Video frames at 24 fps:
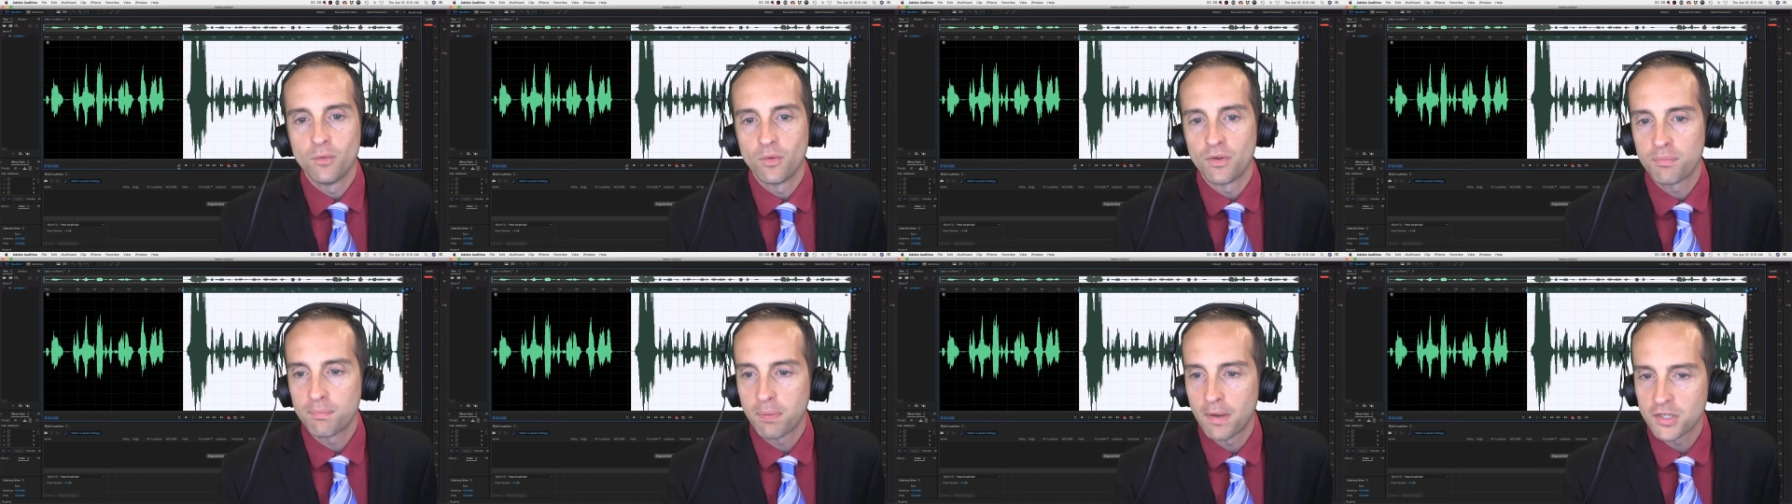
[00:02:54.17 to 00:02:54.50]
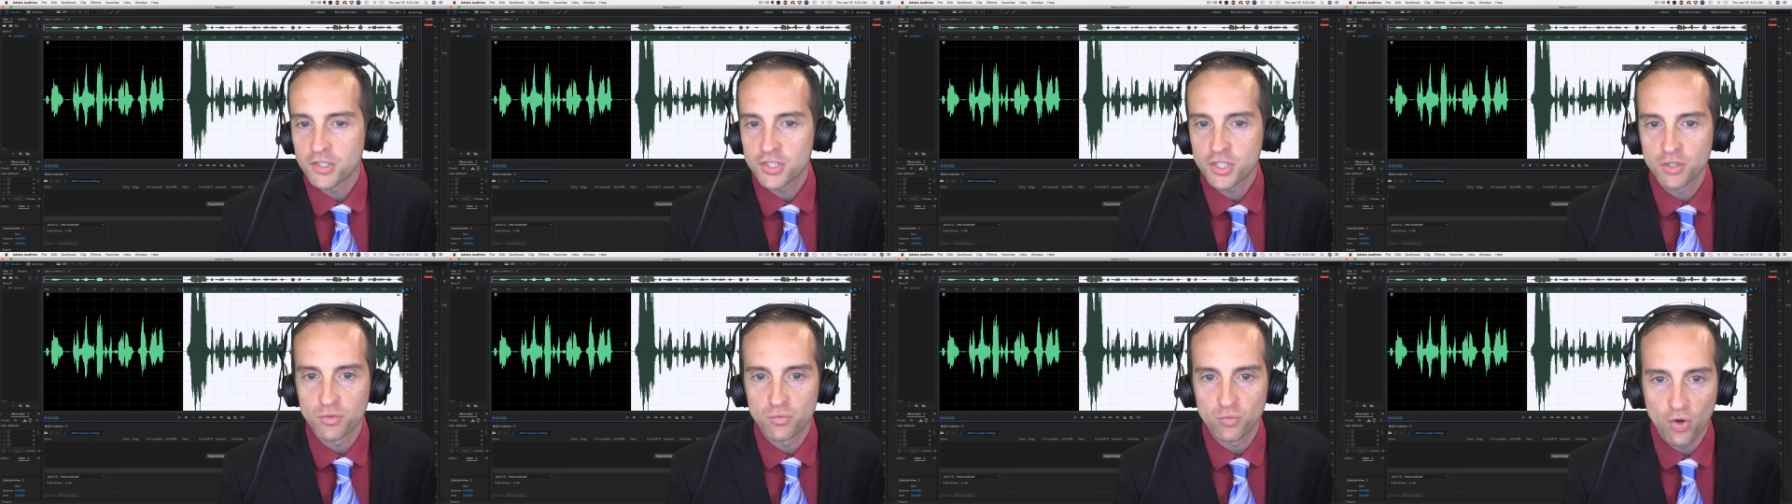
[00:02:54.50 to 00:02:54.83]
With
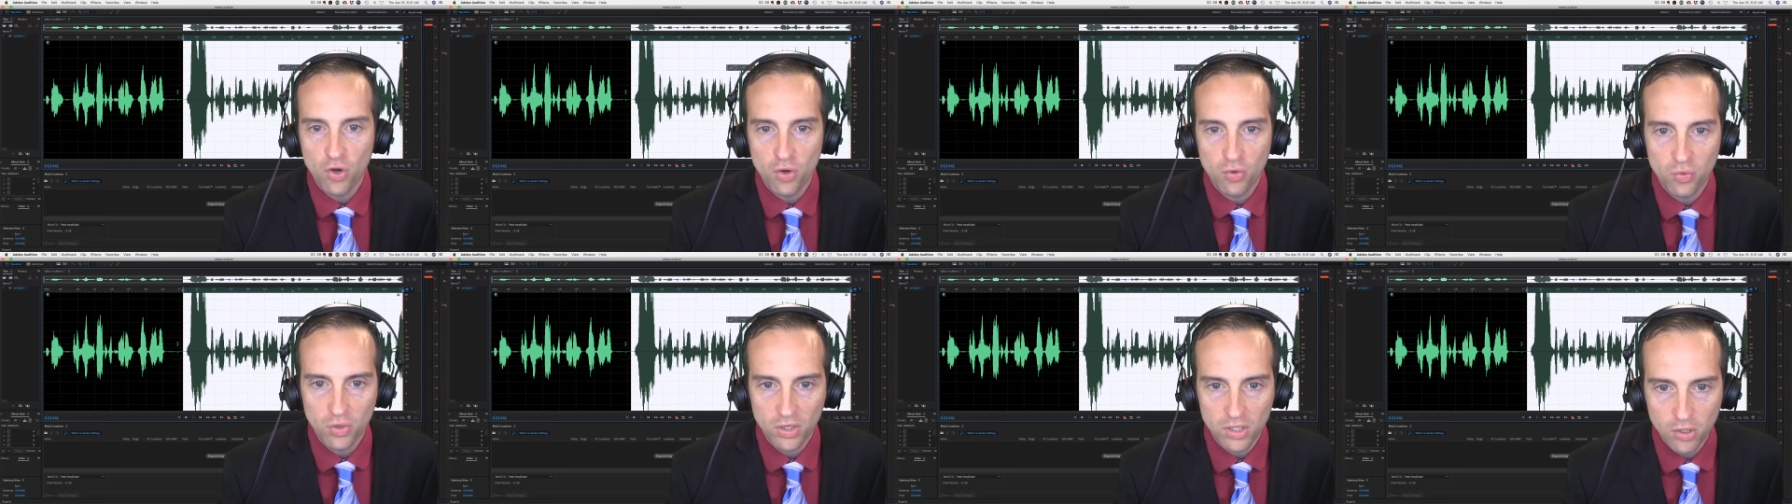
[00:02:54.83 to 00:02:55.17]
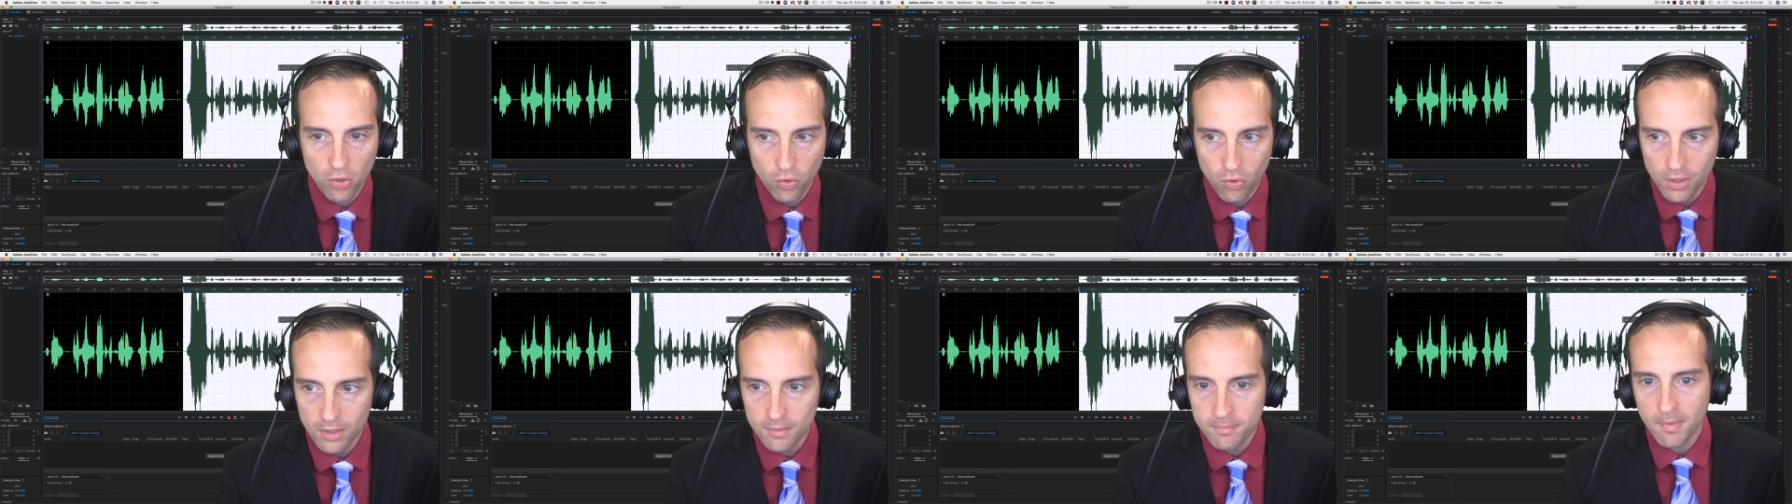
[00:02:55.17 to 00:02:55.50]
punch and roll
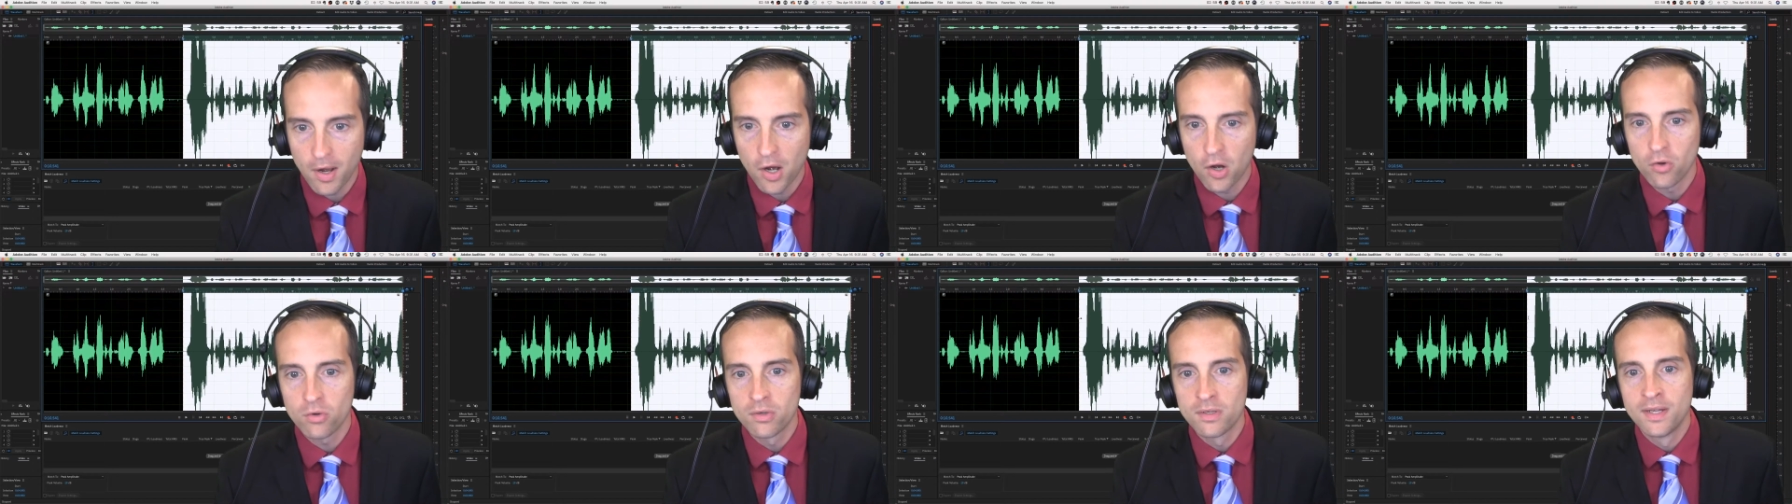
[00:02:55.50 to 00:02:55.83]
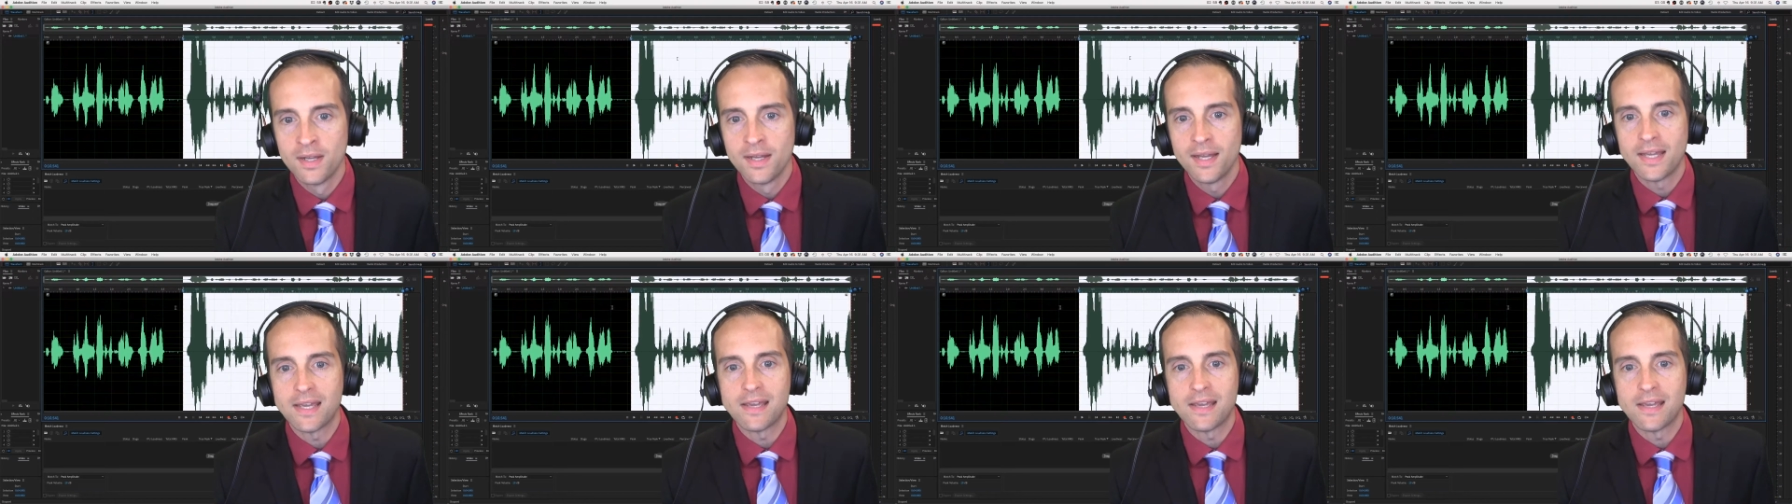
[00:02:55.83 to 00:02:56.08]
record mode,